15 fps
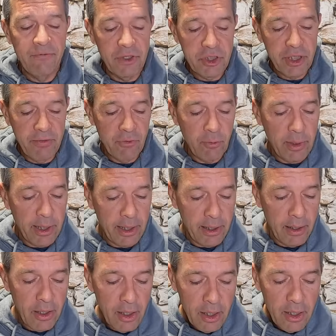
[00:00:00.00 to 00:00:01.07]
fish
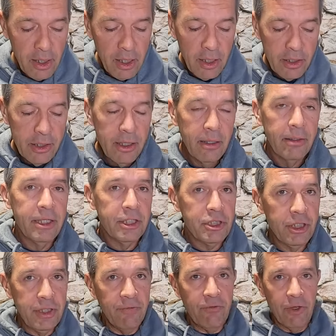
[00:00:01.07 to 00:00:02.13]
everywhere, this
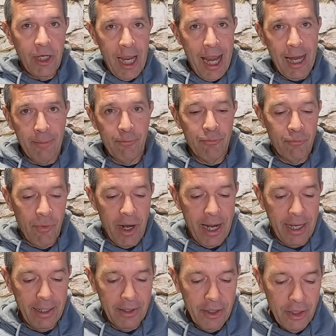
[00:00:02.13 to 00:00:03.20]
is a different game,
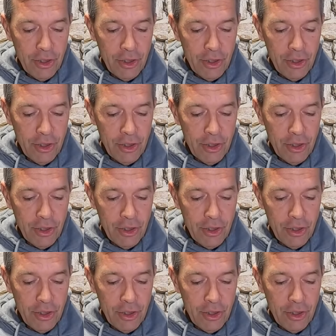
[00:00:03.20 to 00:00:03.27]
right?